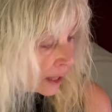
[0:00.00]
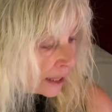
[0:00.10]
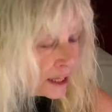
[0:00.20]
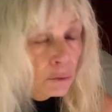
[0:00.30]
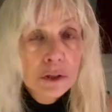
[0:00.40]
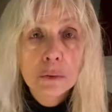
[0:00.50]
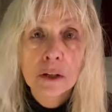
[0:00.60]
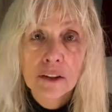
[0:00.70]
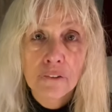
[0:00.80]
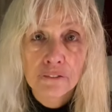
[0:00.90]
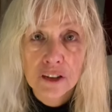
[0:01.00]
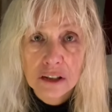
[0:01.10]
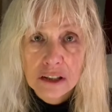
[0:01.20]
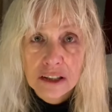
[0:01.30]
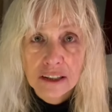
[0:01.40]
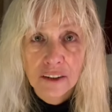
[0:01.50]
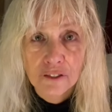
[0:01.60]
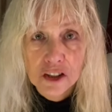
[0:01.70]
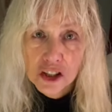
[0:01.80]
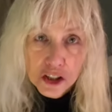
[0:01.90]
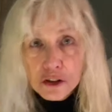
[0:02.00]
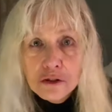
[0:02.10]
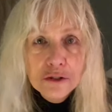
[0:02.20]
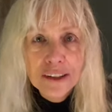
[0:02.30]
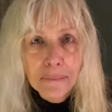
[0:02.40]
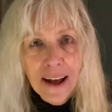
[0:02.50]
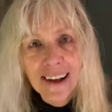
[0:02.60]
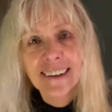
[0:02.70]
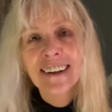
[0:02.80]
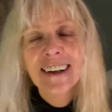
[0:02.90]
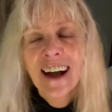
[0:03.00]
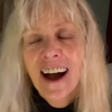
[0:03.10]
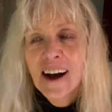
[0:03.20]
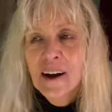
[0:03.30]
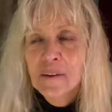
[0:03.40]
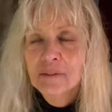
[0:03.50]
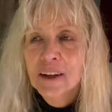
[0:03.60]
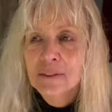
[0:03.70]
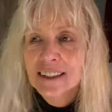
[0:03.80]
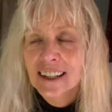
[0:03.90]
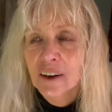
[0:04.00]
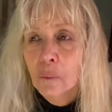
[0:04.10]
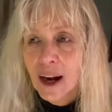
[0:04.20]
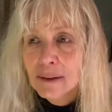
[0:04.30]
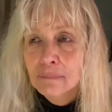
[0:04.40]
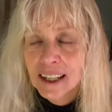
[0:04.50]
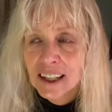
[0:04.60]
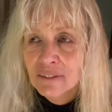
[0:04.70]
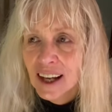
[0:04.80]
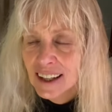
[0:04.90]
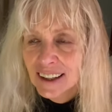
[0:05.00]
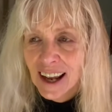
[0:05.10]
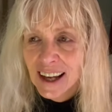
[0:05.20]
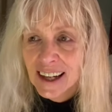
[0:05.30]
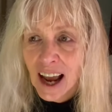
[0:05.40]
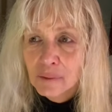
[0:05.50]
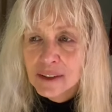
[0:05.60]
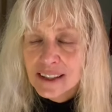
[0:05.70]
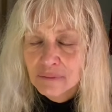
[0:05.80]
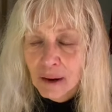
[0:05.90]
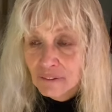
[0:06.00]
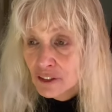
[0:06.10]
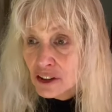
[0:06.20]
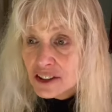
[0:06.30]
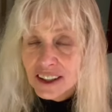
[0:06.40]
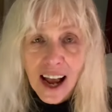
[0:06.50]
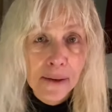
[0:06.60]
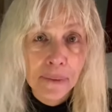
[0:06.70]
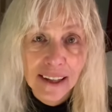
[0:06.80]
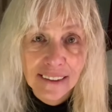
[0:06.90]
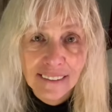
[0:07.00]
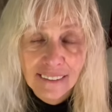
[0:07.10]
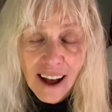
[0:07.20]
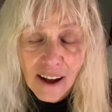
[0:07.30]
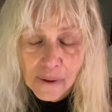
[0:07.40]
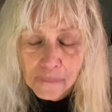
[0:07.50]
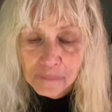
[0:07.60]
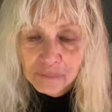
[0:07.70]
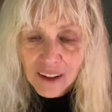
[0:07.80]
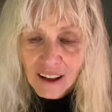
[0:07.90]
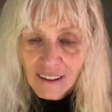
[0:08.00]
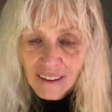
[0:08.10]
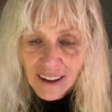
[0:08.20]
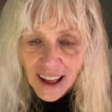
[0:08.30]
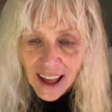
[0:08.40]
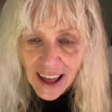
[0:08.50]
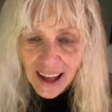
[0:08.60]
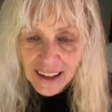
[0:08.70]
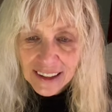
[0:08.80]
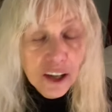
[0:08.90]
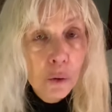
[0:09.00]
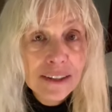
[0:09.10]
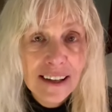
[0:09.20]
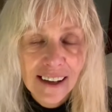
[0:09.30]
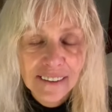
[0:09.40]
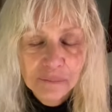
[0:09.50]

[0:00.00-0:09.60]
He was one of the first first dudes I met. Um, he was in a white minivan, and I was my first time in um, and in Quartzsite.